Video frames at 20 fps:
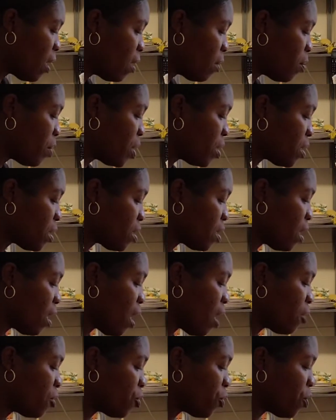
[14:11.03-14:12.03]
Little piece of
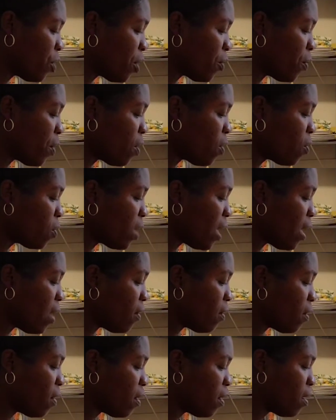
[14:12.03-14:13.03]
cilantro that rolled
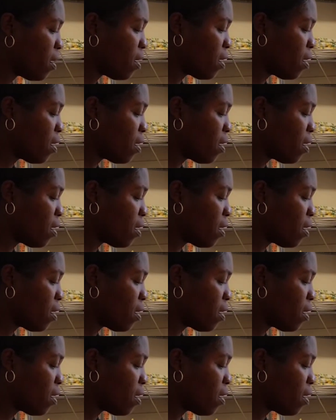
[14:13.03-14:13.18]
out.